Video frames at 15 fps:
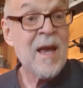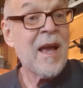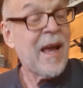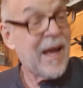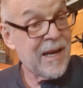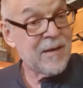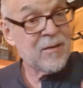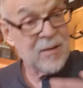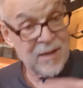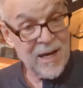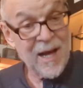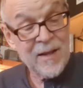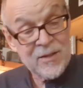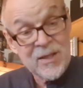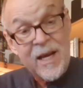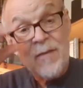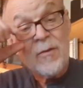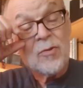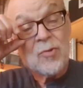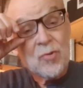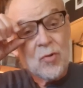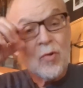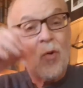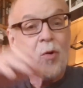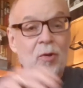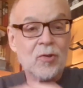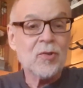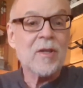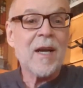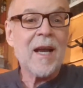And now that you have those 2
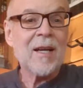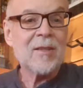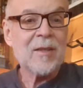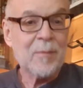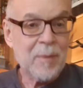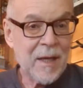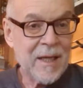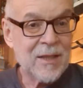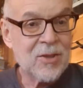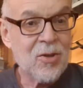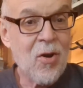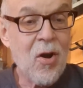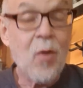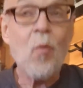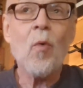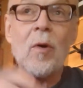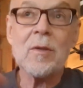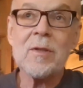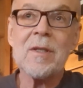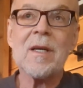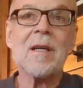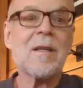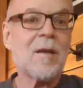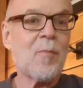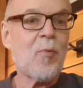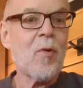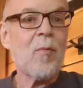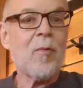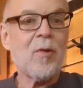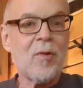chords, you can actually play a song. Once you get to the
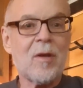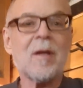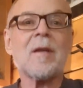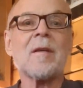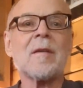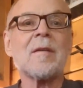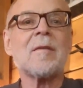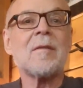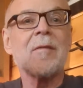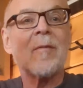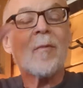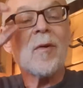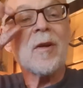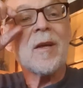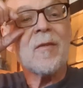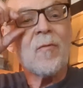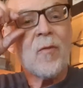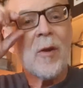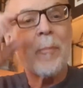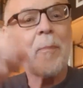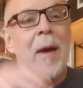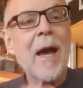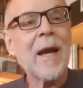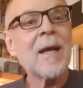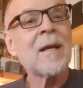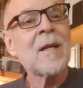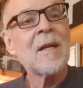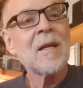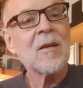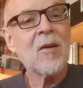point where you can flip back
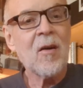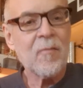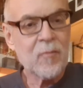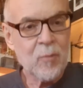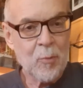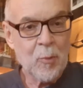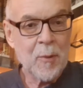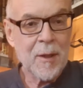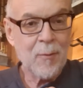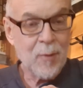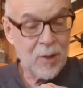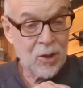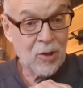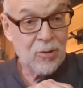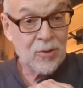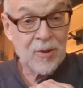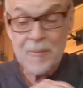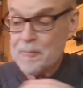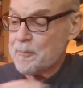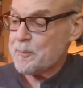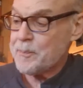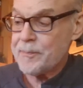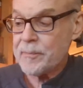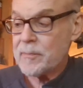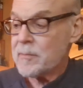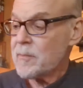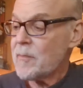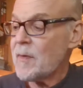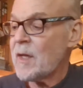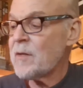comfortably with those.
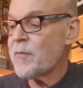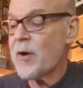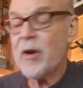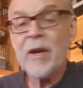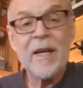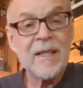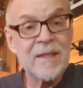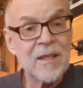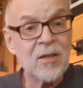Very easy.